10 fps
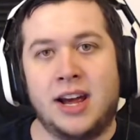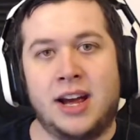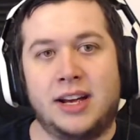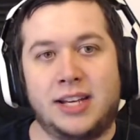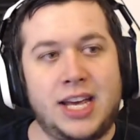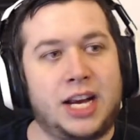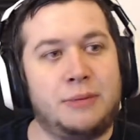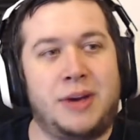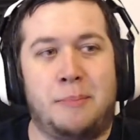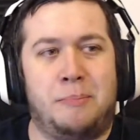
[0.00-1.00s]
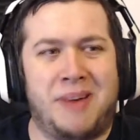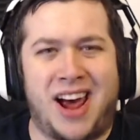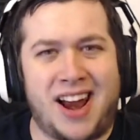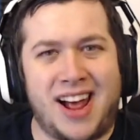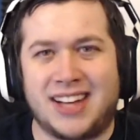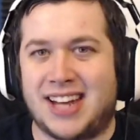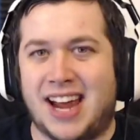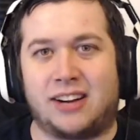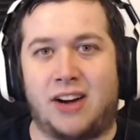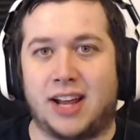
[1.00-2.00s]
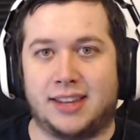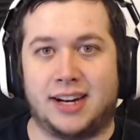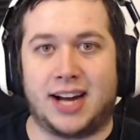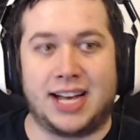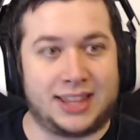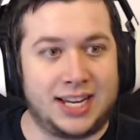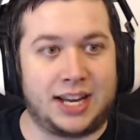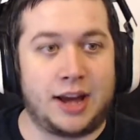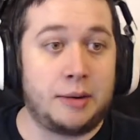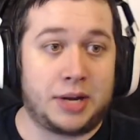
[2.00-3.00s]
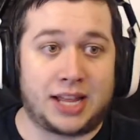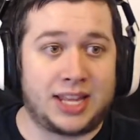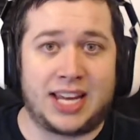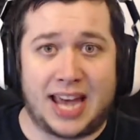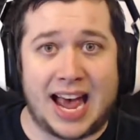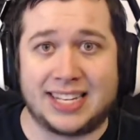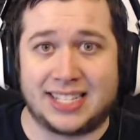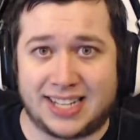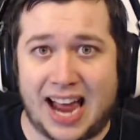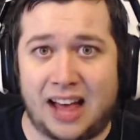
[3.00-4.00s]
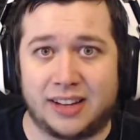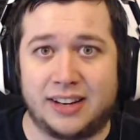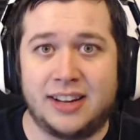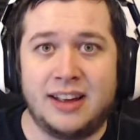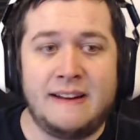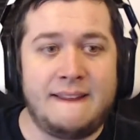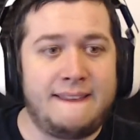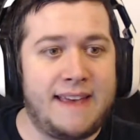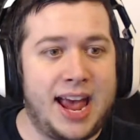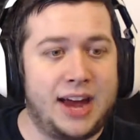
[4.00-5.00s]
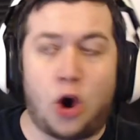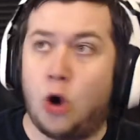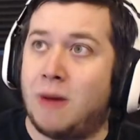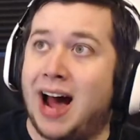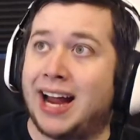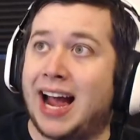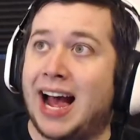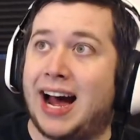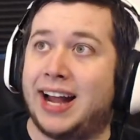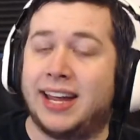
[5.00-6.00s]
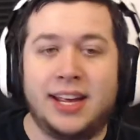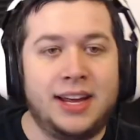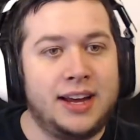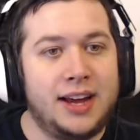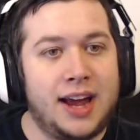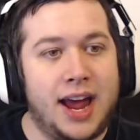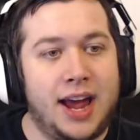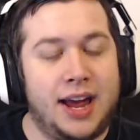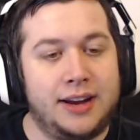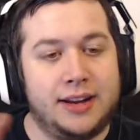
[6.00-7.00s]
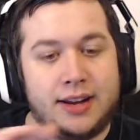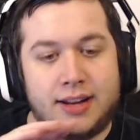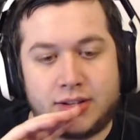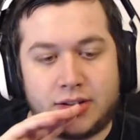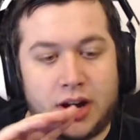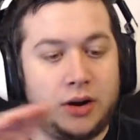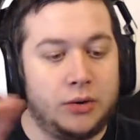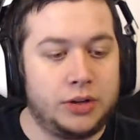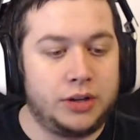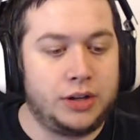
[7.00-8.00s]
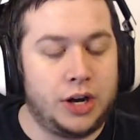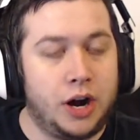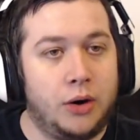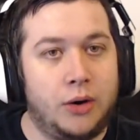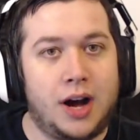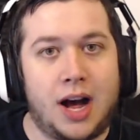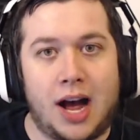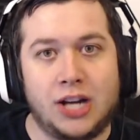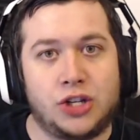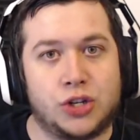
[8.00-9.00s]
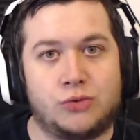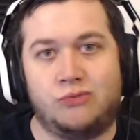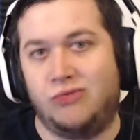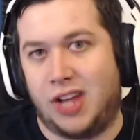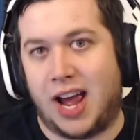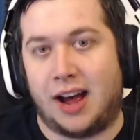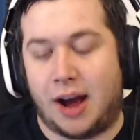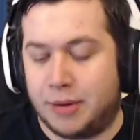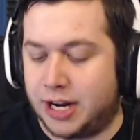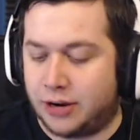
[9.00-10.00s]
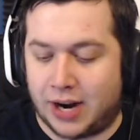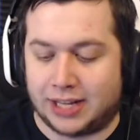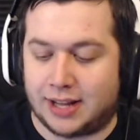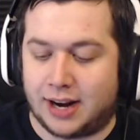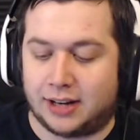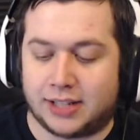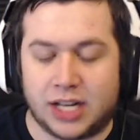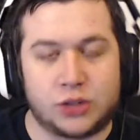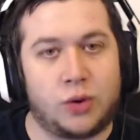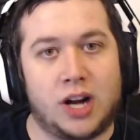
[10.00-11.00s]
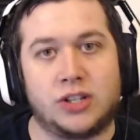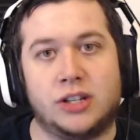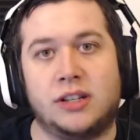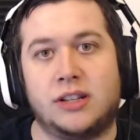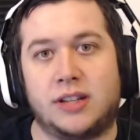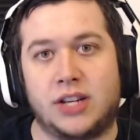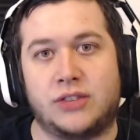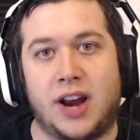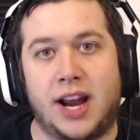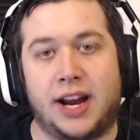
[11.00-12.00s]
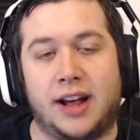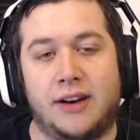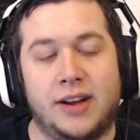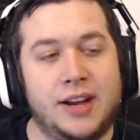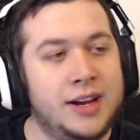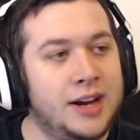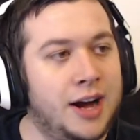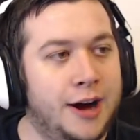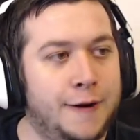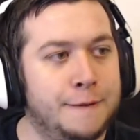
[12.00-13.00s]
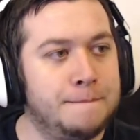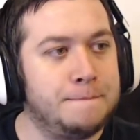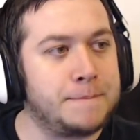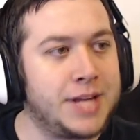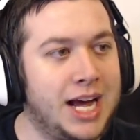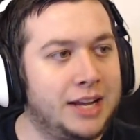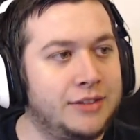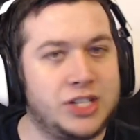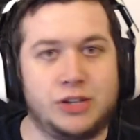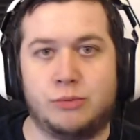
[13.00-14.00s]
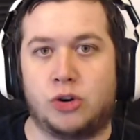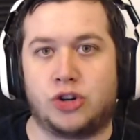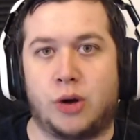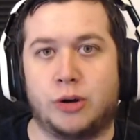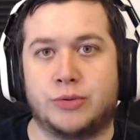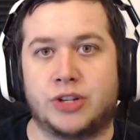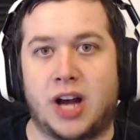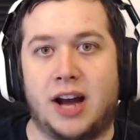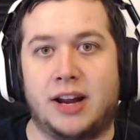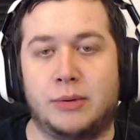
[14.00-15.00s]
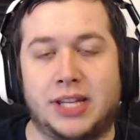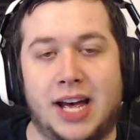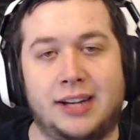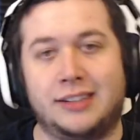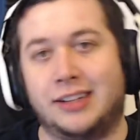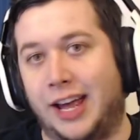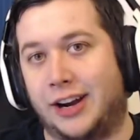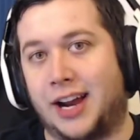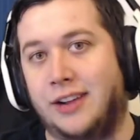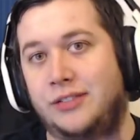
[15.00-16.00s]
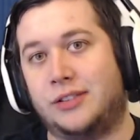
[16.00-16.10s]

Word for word: He could be a badass actor, I think. I think, I mean, I think he has the talent. And, oh my God. And so, you know, I just, yeah. I'm going to end it right there. Thanks for watching. Thanks for hanging out. Um, I'd love to see more Sean William Scott. And with that, later, guys.